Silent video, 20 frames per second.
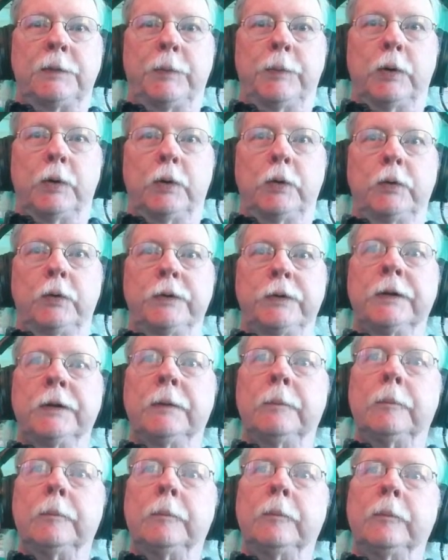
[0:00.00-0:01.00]
pose.
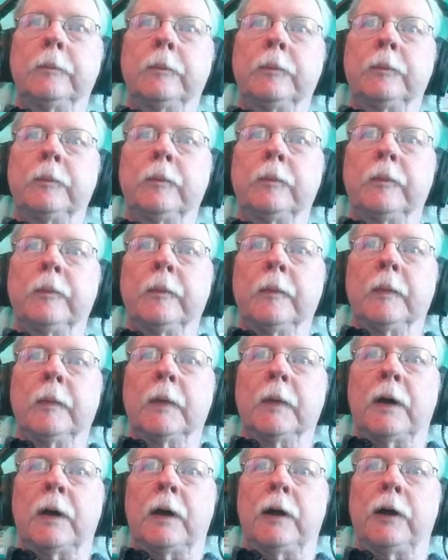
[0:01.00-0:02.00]

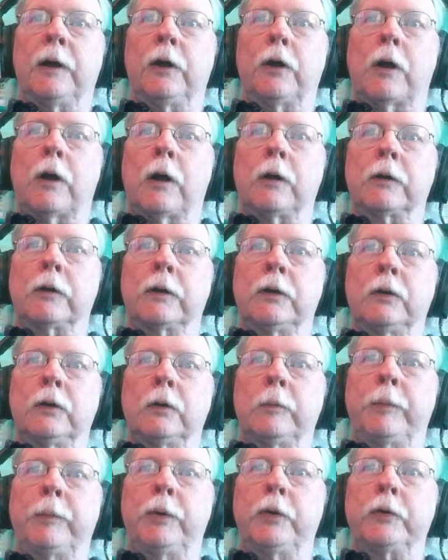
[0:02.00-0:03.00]

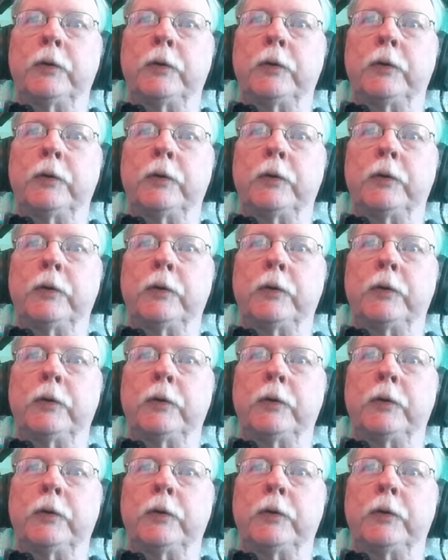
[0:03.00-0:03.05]
Hierarchical pose